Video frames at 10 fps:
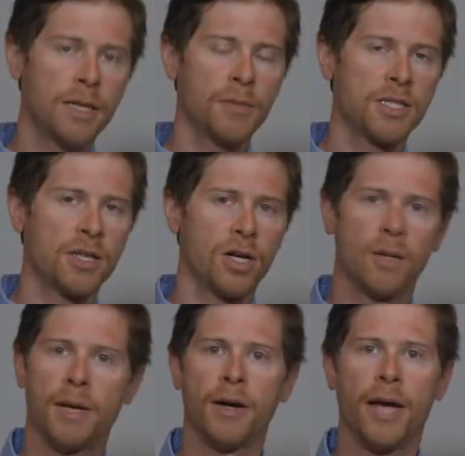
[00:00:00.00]
up, let's talk
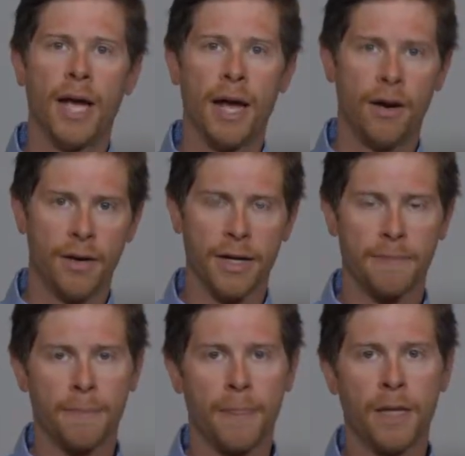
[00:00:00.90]
about area.
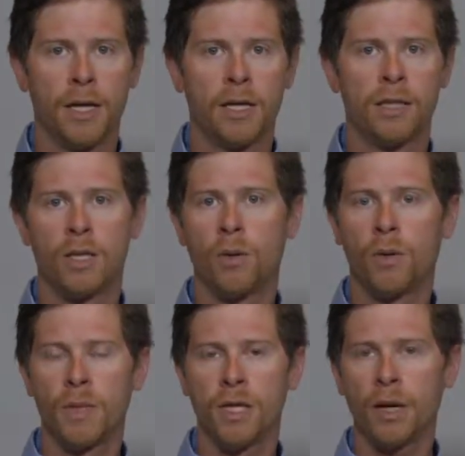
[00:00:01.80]
So when
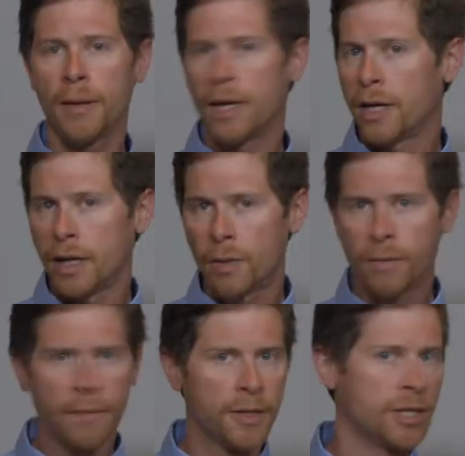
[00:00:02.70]
we talk about area, we
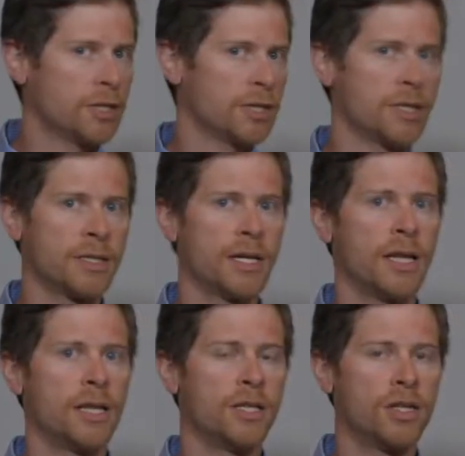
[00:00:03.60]
might be interested in, say,
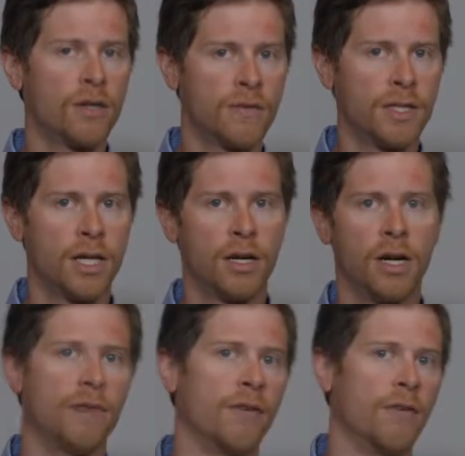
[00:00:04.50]
the surface area
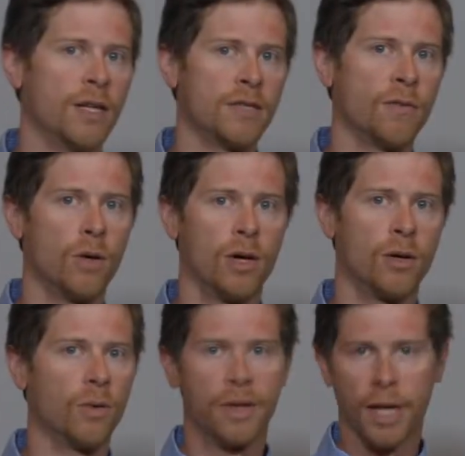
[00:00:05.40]
of a reservoir
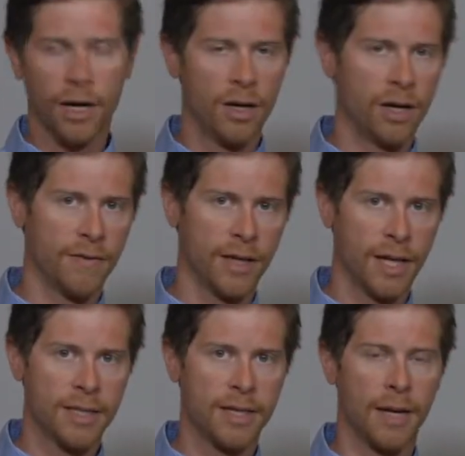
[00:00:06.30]
or the area of a
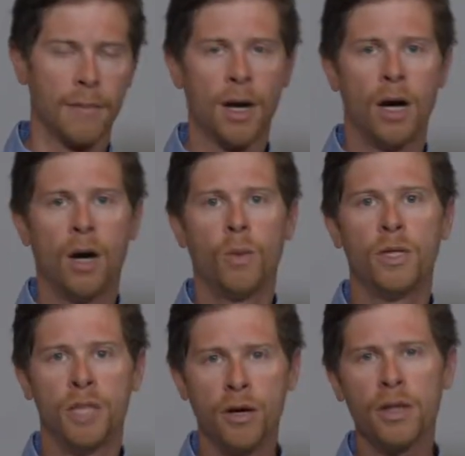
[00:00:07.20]
landscape. We
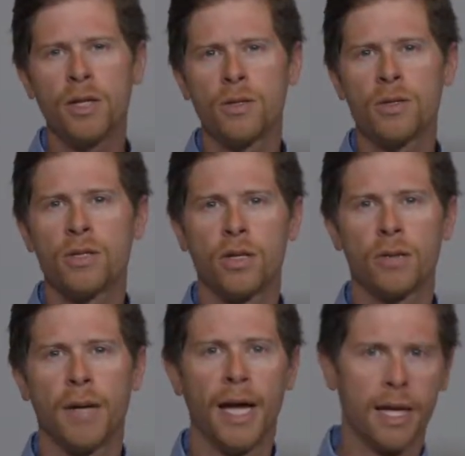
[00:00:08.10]
generally use the
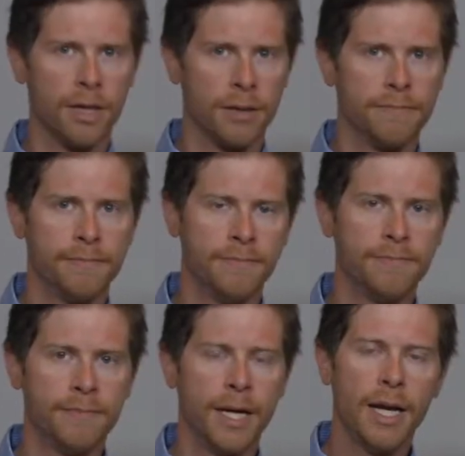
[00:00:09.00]
term acre.
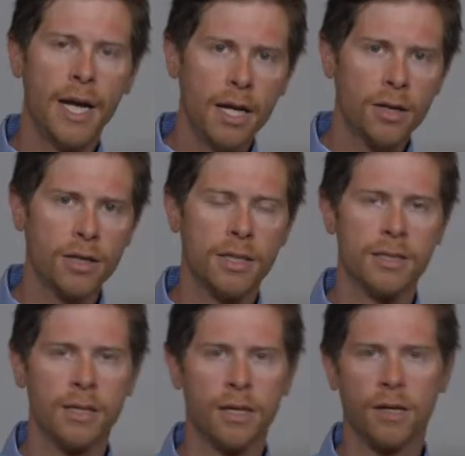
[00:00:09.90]
An acre is
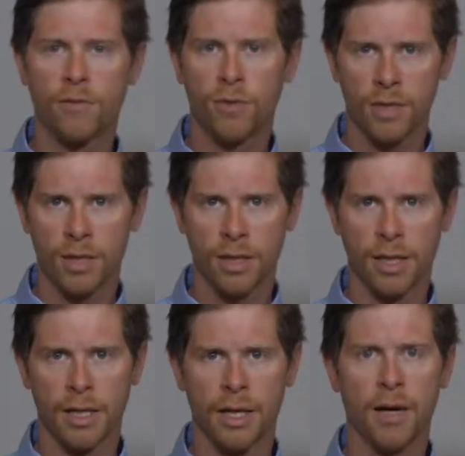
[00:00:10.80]
an
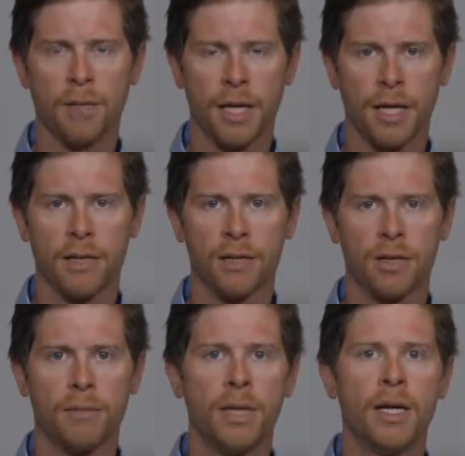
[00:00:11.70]
unfortunately complicated
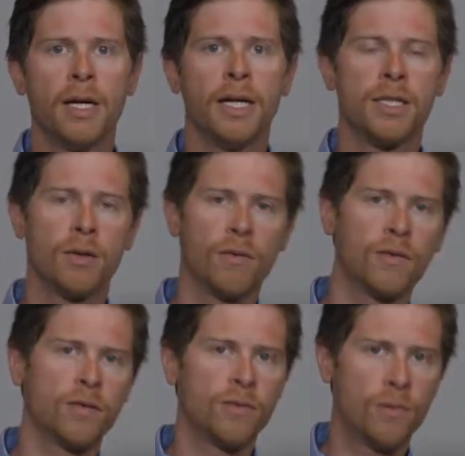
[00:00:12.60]
term. It's
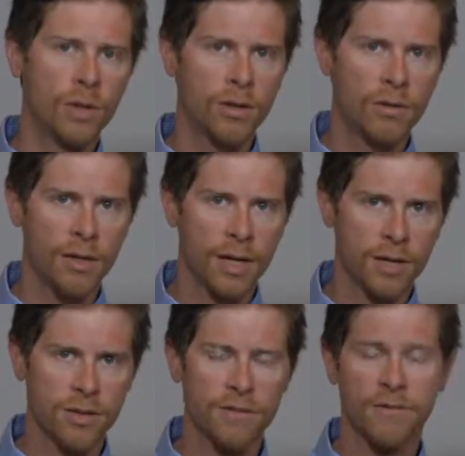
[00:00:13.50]
equivalent to
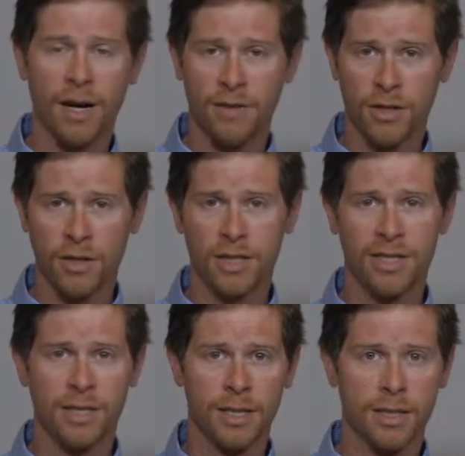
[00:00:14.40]

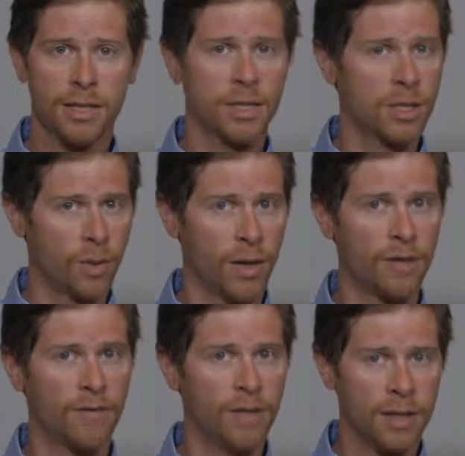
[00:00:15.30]
43,560 square
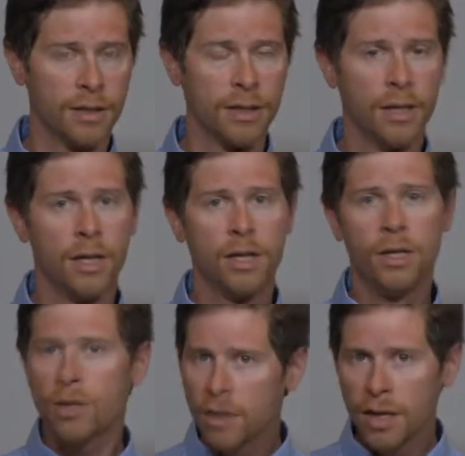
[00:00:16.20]
feet.
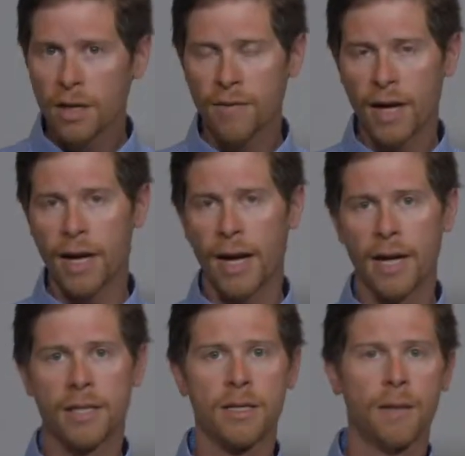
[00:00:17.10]
You could think of that
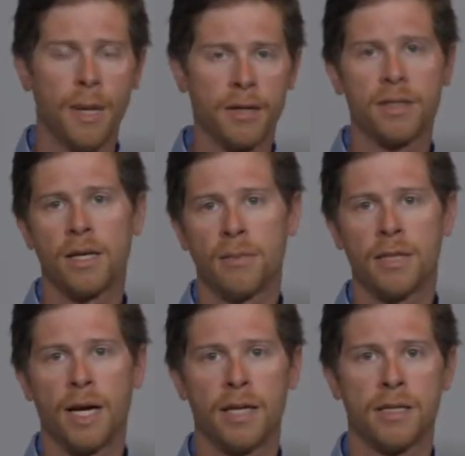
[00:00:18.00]
as about the same
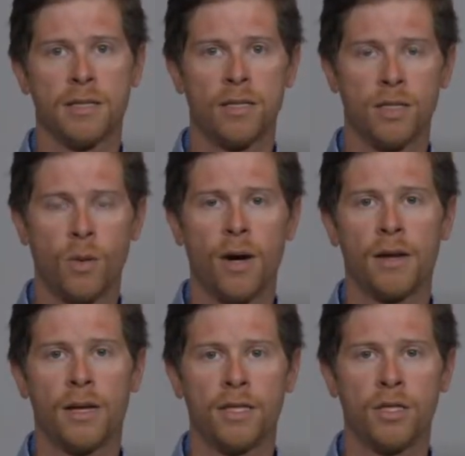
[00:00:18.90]
size as a square
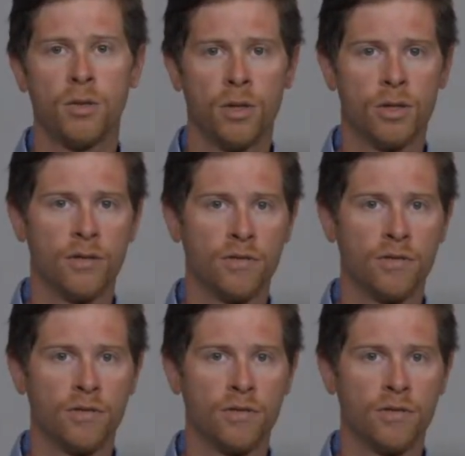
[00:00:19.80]
that's 200